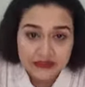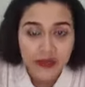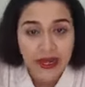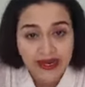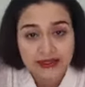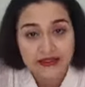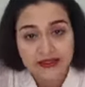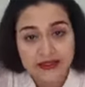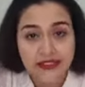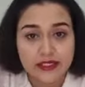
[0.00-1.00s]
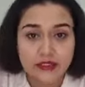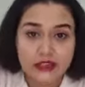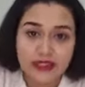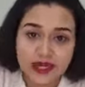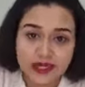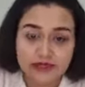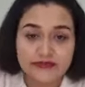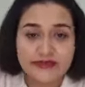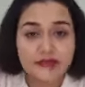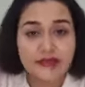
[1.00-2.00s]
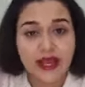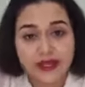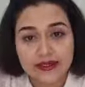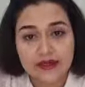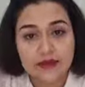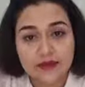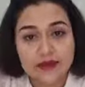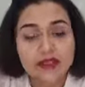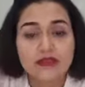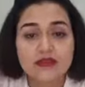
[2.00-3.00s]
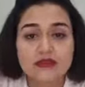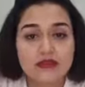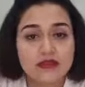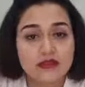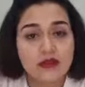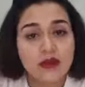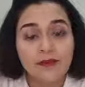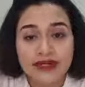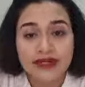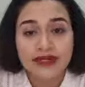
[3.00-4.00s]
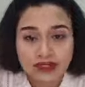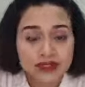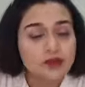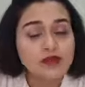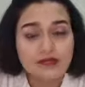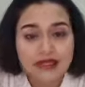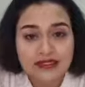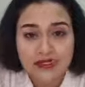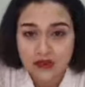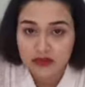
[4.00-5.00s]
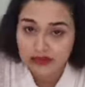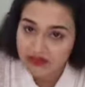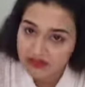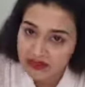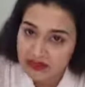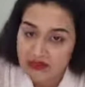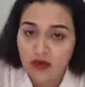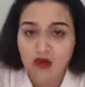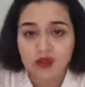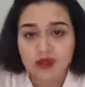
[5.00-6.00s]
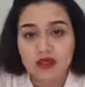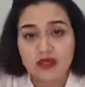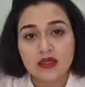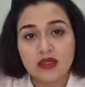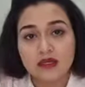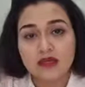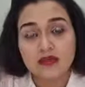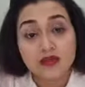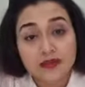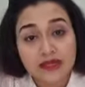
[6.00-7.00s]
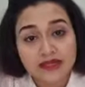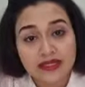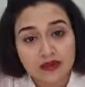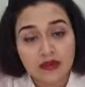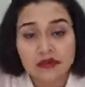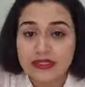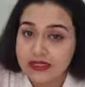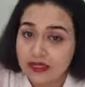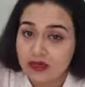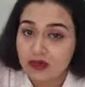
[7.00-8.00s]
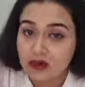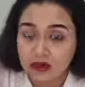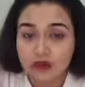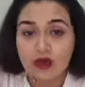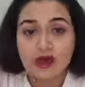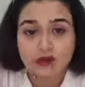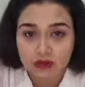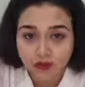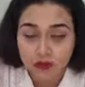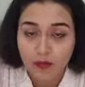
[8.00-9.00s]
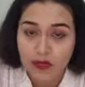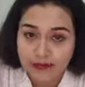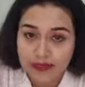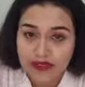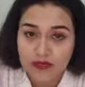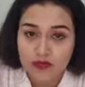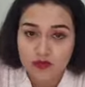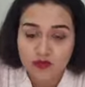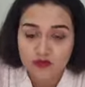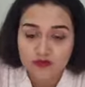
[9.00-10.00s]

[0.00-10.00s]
So acne related to your dandruff. So acne could be present. It could present on your face, or it could present on your trunk also, or on your body parts also.